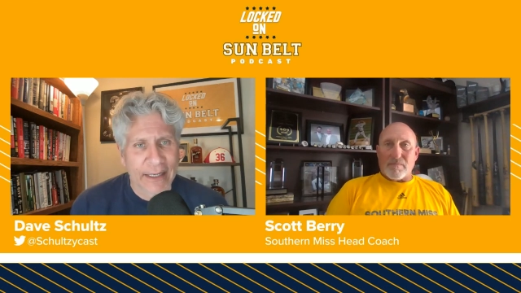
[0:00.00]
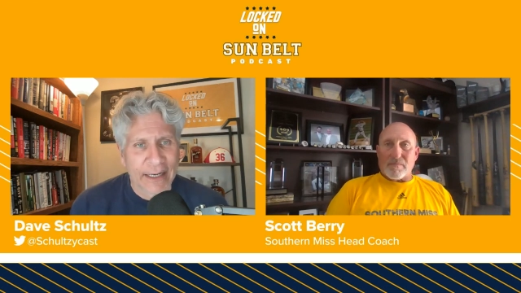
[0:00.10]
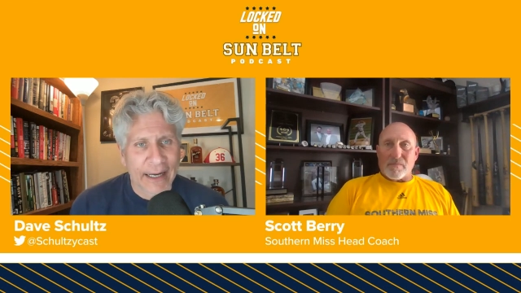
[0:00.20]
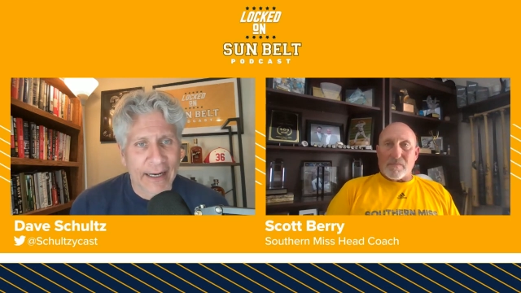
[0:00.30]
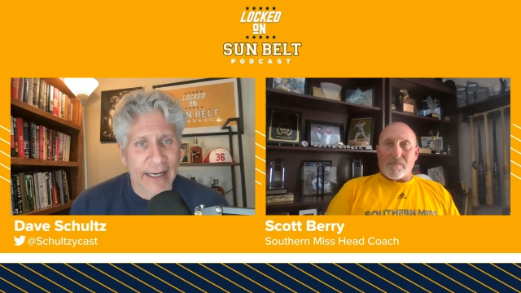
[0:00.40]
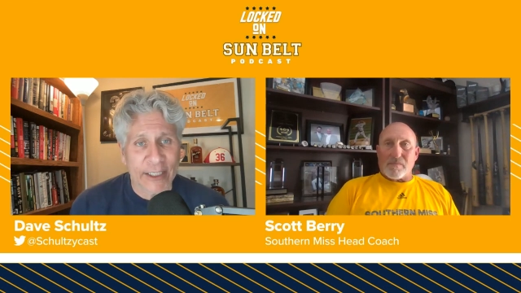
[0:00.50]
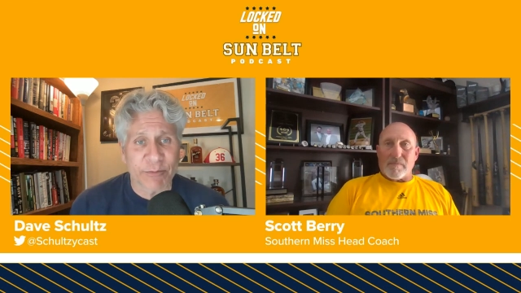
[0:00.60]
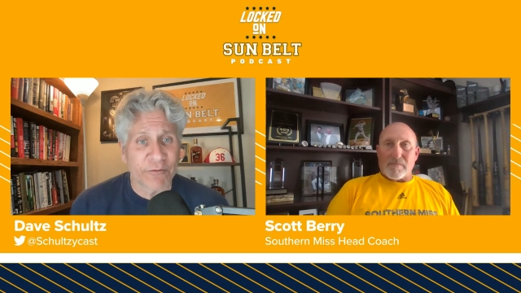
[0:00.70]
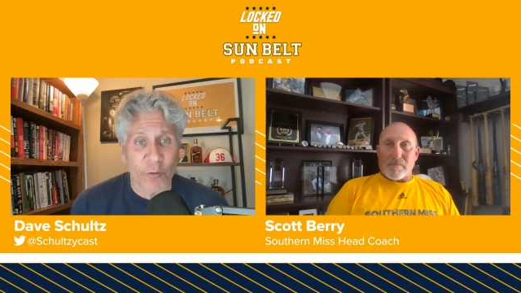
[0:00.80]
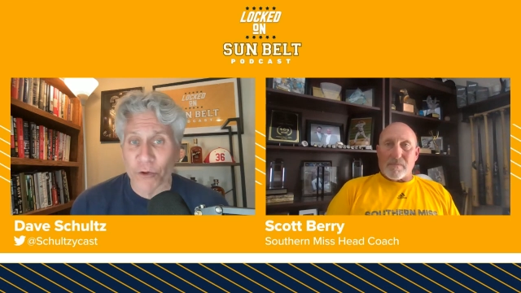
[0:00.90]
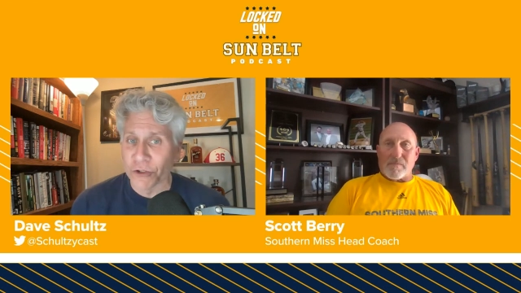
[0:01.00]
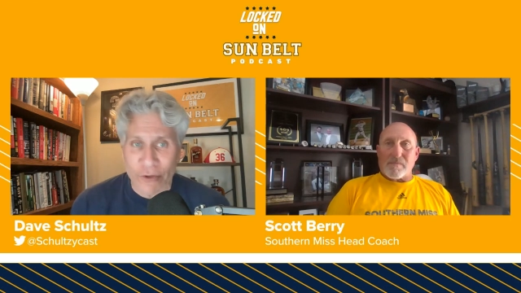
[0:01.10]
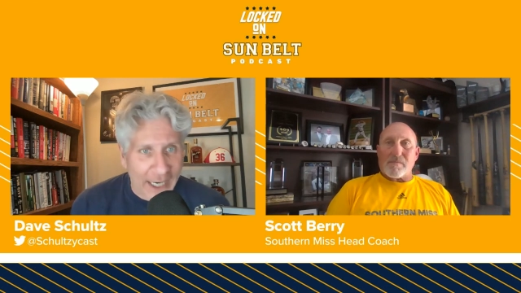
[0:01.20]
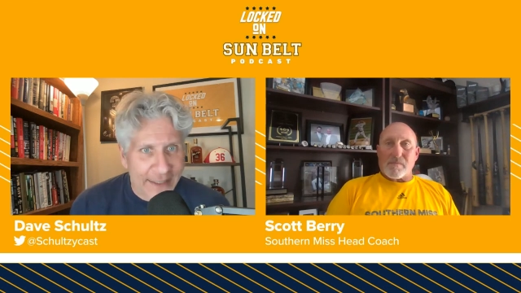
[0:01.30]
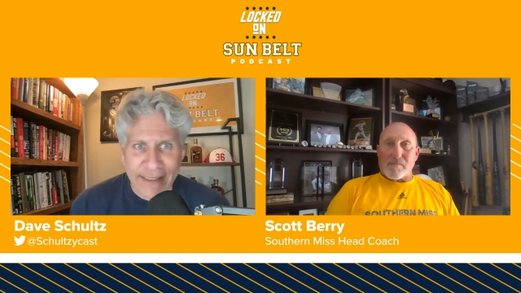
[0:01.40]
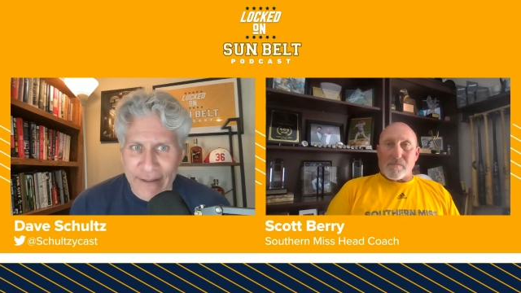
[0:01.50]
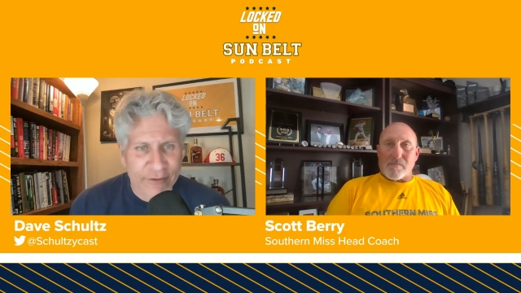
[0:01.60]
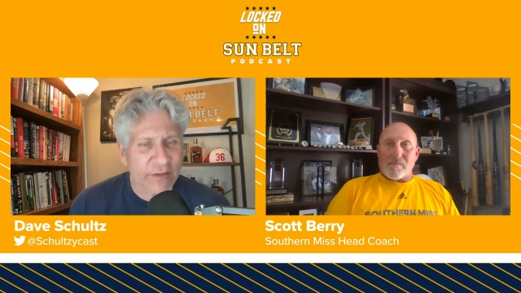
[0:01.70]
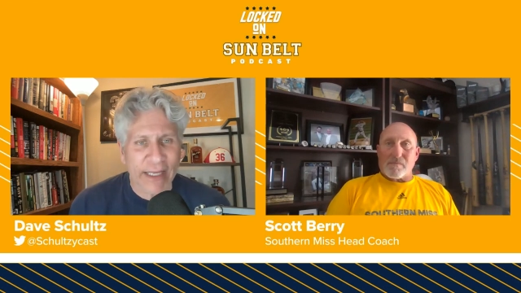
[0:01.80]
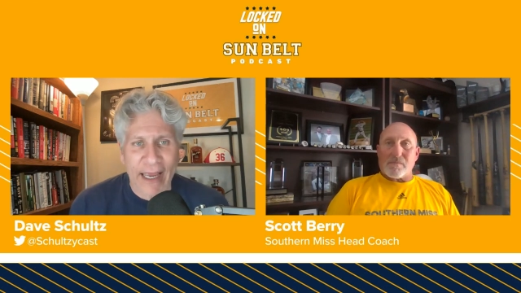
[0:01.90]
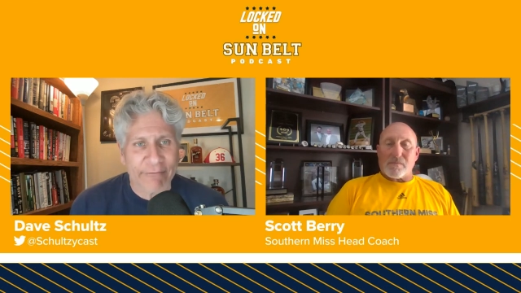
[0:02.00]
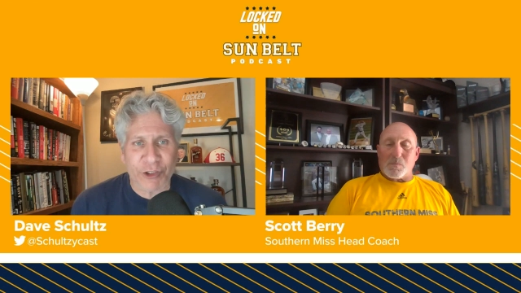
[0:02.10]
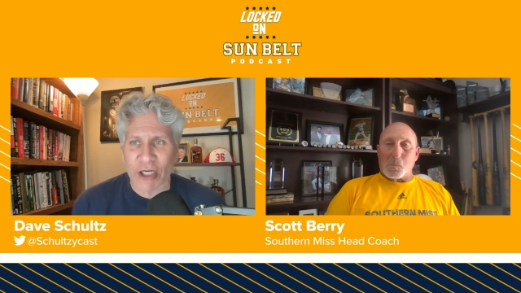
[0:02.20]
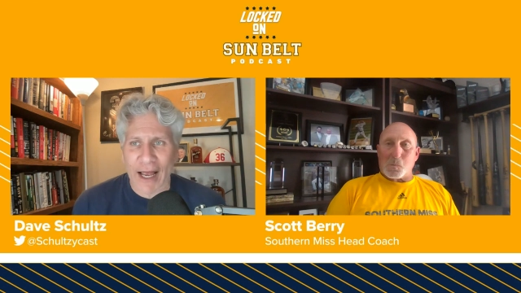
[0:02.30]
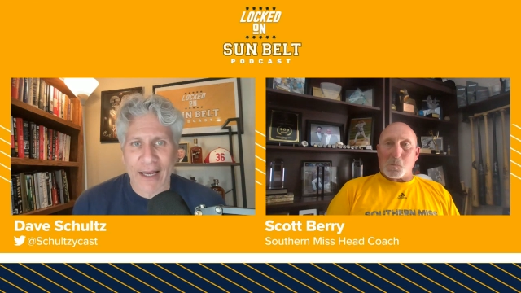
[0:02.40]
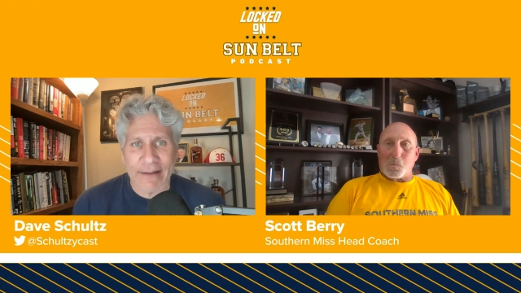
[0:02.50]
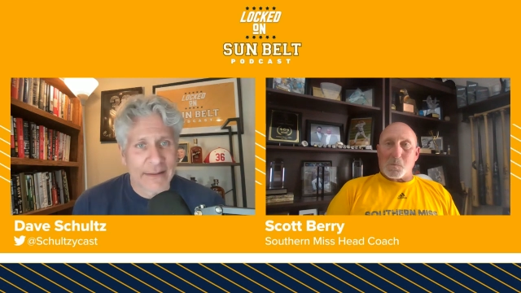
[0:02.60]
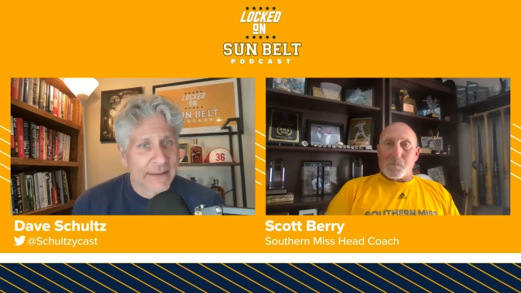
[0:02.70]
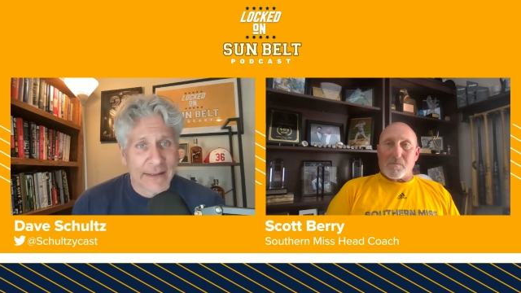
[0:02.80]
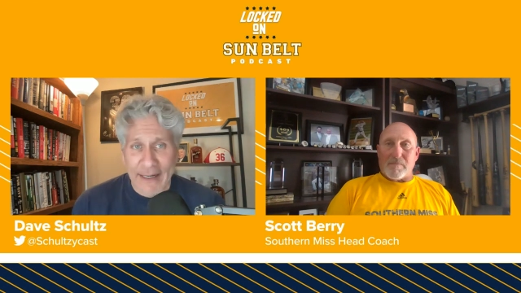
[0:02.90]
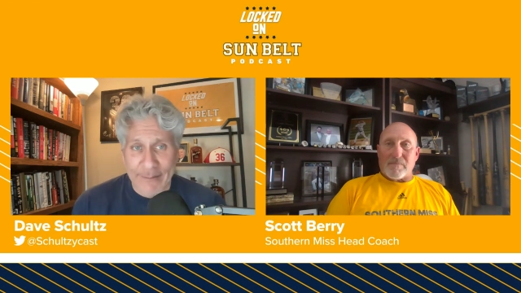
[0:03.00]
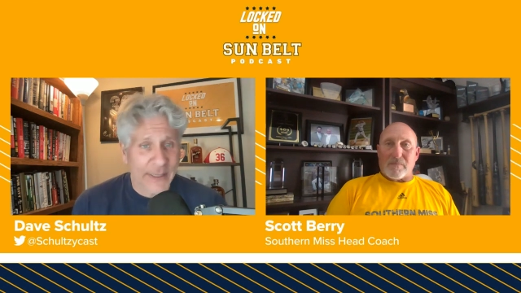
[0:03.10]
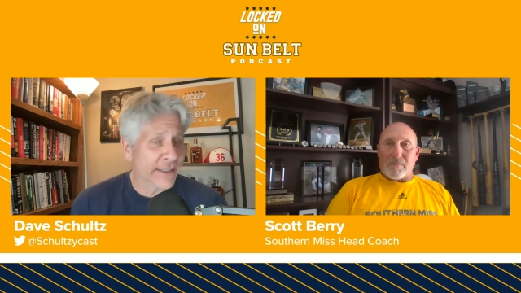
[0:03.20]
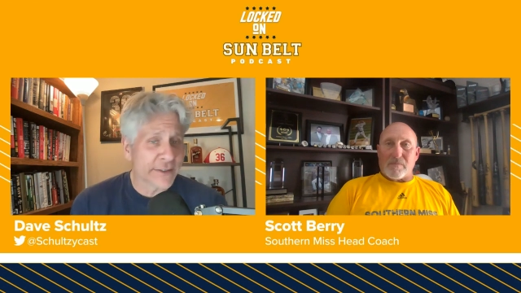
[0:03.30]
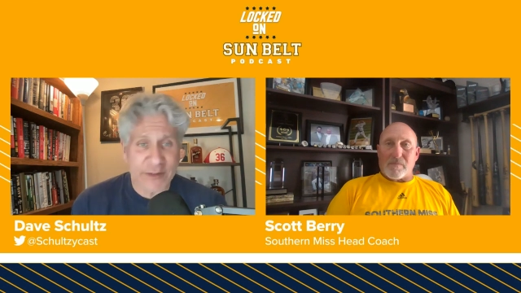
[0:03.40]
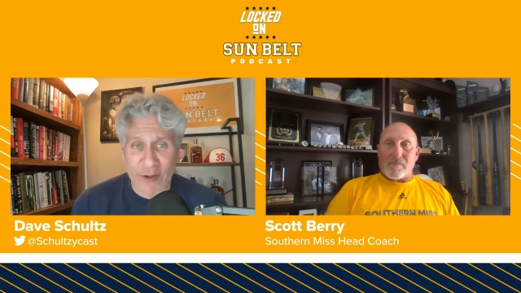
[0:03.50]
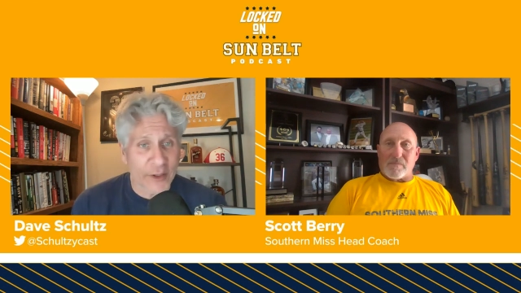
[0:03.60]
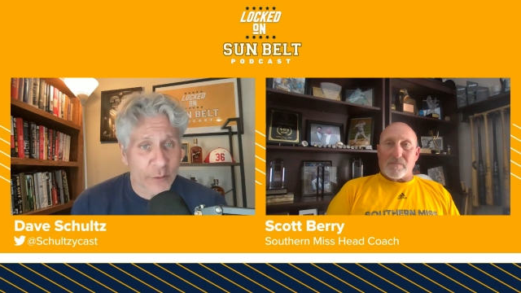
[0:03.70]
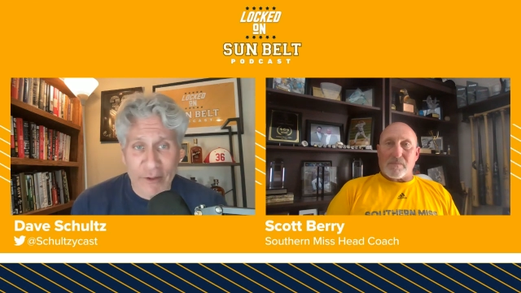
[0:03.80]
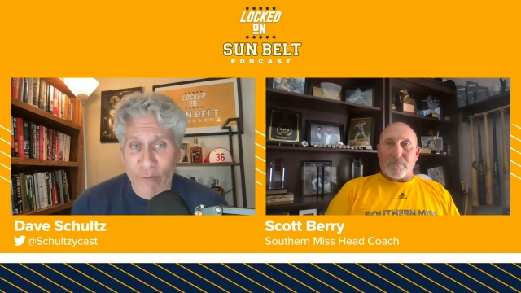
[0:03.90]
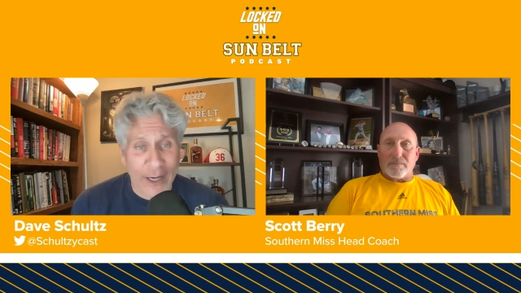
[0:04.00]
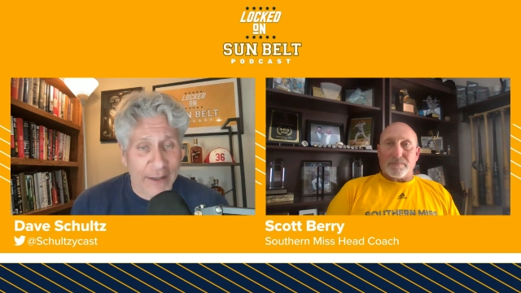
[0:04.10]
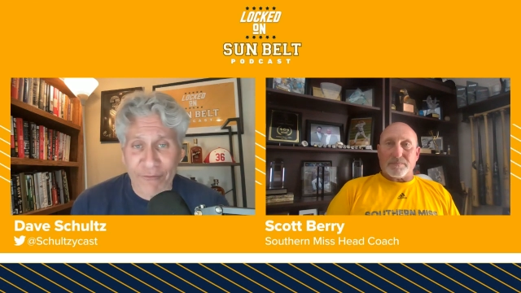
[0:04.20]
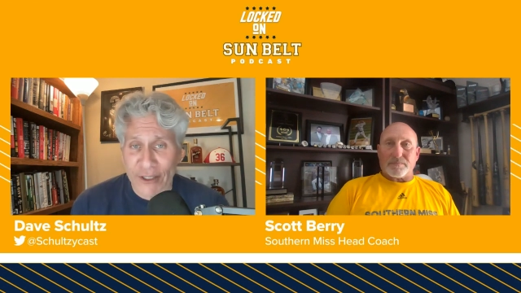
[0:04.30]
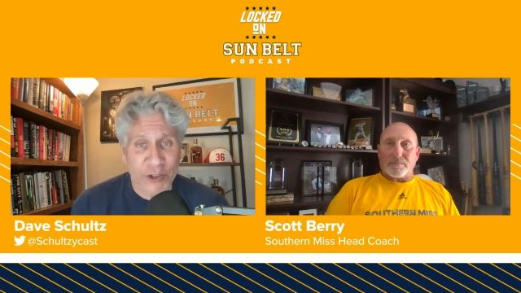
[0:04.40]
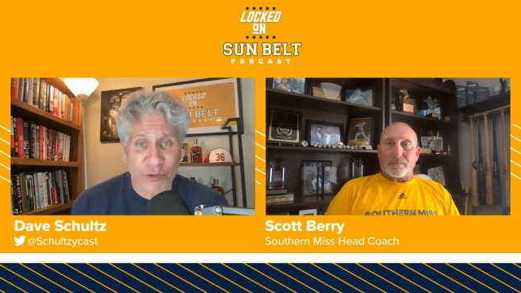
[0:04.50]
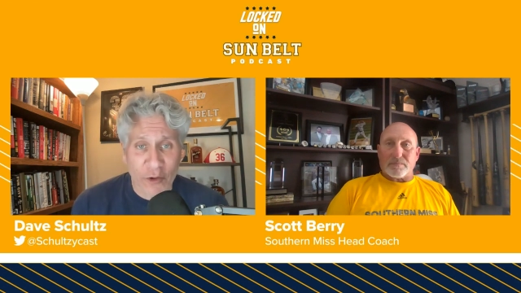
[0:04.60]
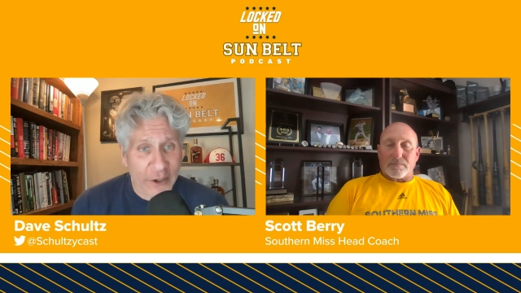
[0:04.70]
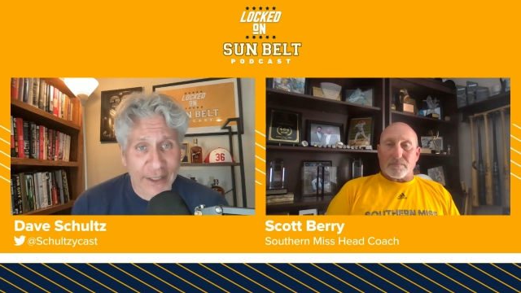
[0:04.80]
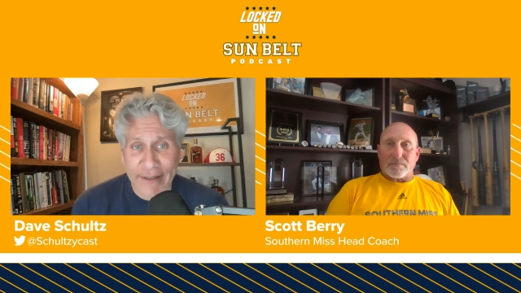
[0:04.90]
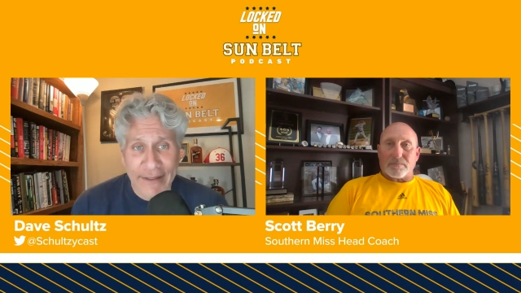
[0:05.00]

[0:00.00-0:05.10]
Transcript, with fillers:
Speaker 1: uh, as before. You guys obviously have a shot. I'm not necessarily wouldn't want to face Troy